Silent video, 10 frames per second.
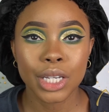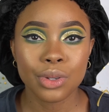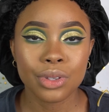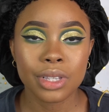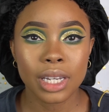
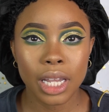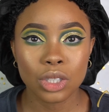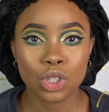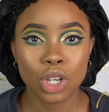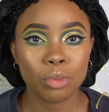use the
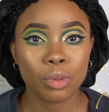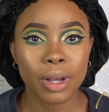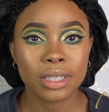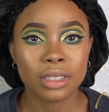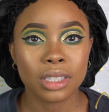NYX Jumbo
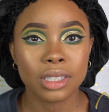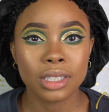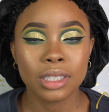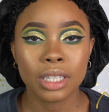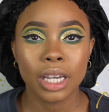
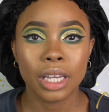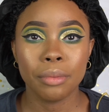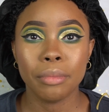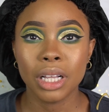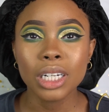Pencil
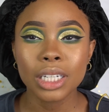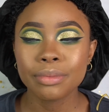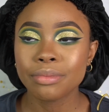in Milk.